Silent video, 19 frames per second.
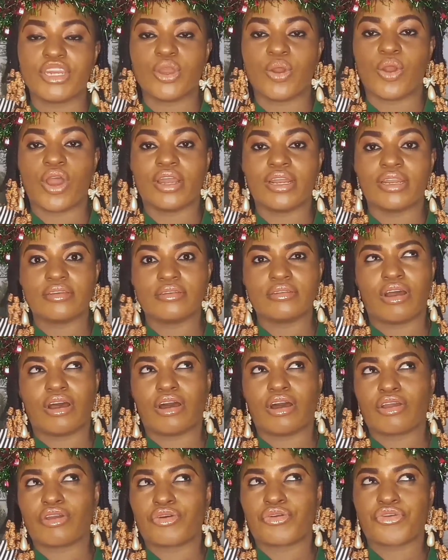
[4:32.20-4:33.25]
on
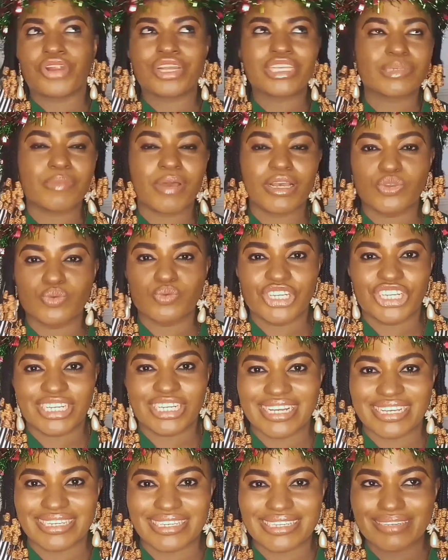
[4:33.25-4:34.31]
your Christmas wish
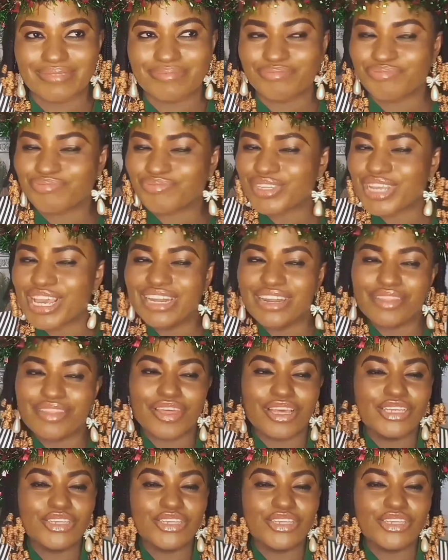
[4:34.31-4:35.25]
list, the things